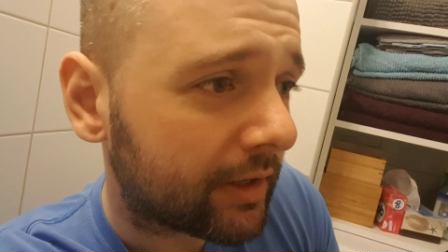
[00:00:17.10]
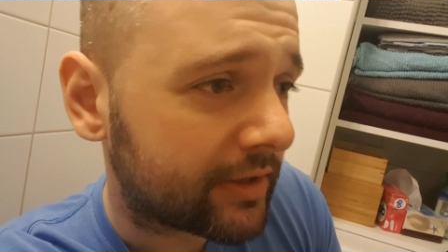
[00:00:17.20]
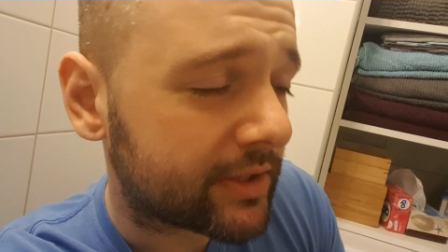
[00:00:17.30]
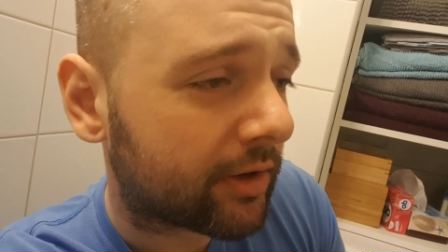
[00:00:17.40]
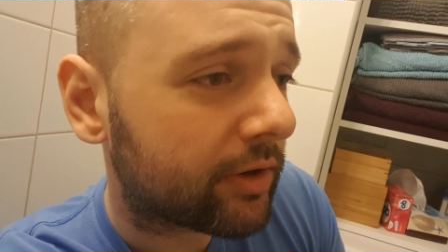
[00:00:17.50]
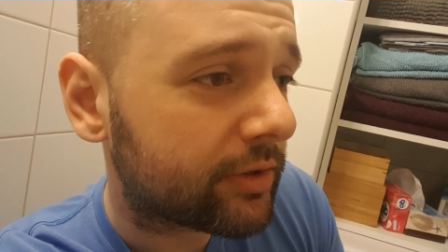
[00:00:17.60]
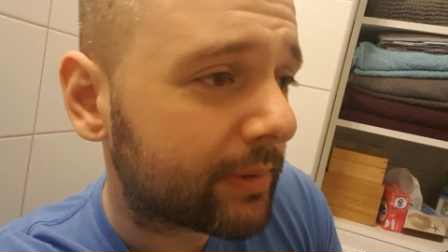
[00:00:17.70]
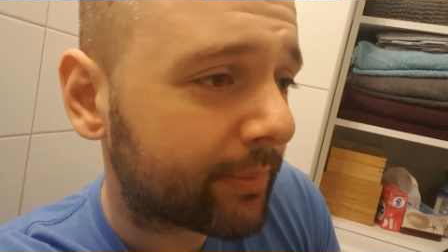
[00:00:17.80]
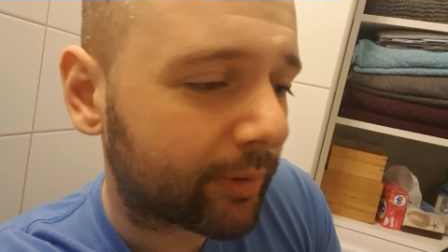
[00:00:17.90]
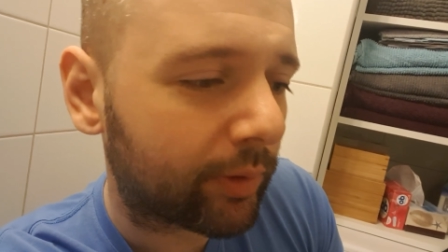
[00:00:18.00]
is it hard to
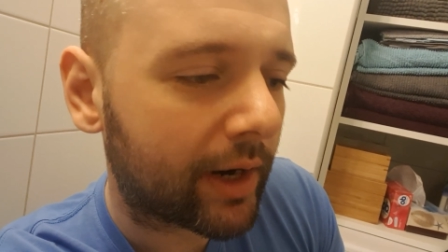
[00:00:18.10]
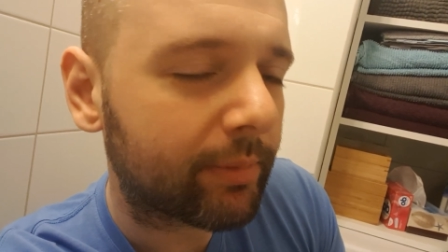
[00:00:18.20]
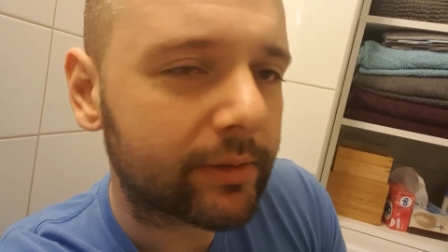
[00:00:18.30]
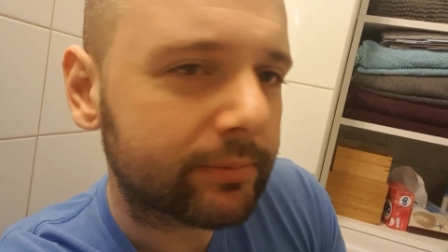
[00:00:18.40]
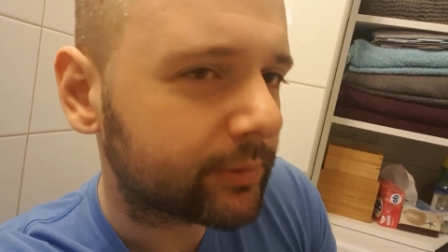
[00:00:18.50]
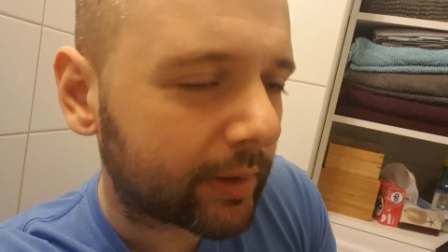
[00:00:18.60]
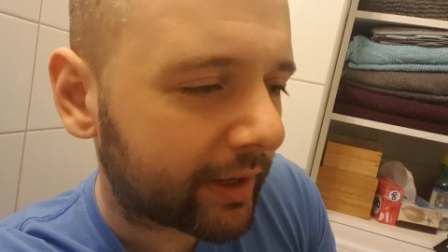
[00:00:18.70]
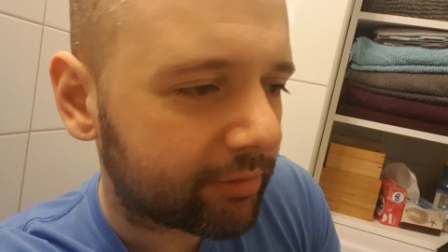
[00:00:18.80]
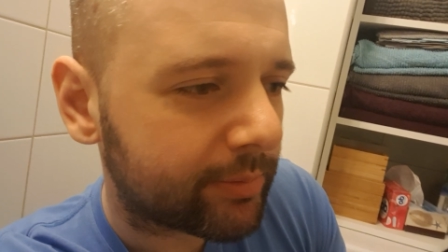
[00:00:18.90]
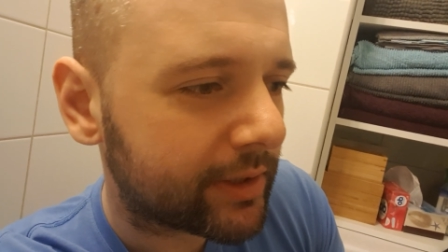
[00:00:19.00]
be a programmer? Do I
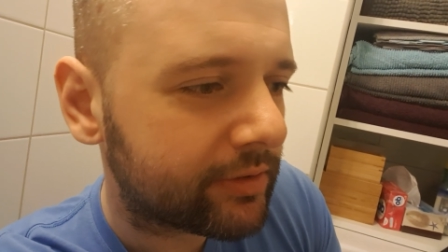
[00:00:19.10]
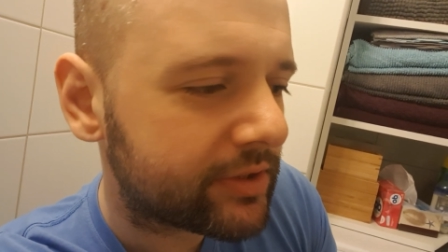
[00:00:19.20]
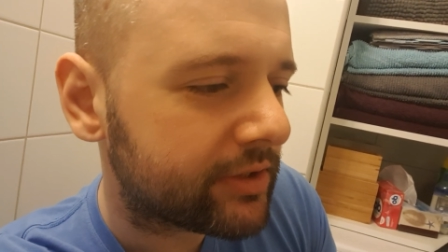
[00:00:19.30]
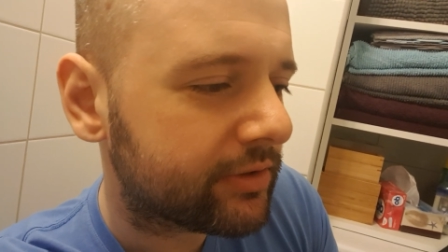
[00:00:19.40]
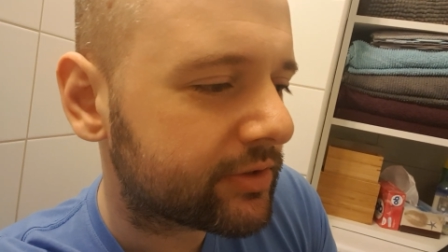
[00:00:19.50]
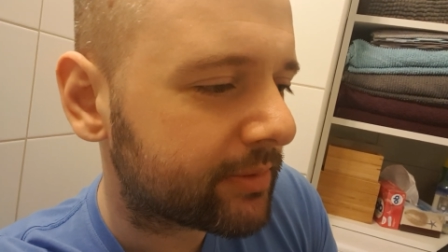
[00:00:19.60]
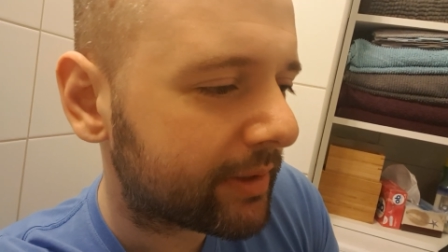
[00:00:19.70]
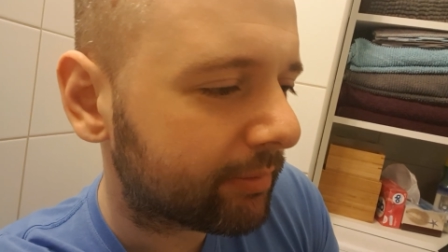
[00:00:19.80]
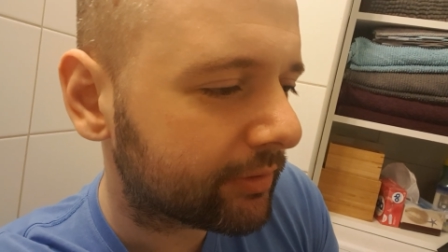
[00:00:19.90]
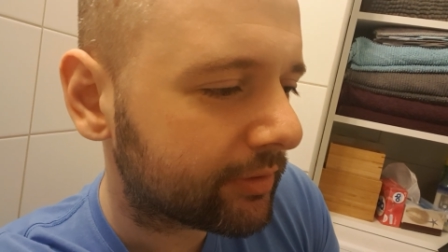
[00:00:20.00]
have to be a genius to
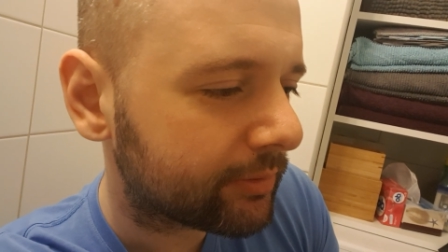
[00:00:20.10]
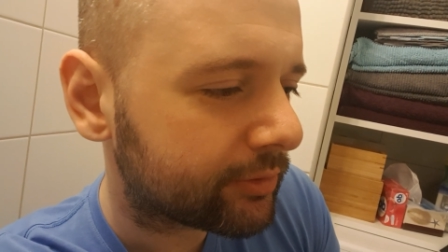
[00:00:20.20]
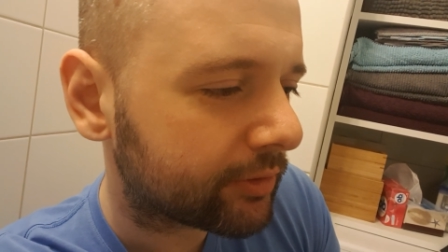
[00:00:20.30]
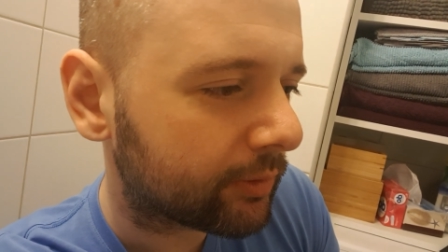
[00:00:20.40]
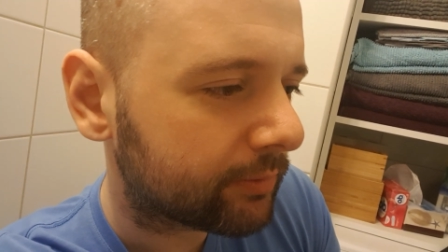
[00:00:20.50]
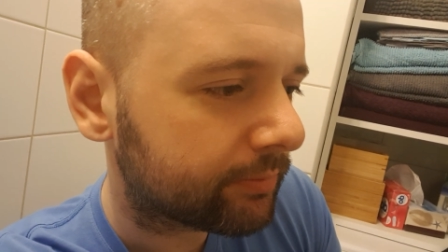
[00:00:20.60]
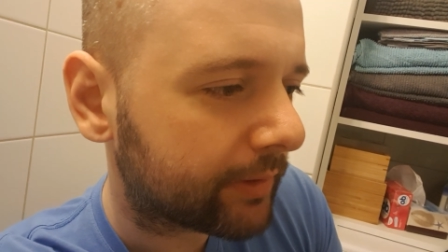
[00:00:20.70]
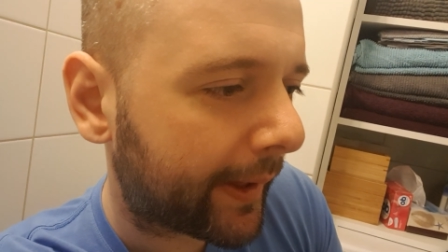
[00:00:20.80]
be able to do so?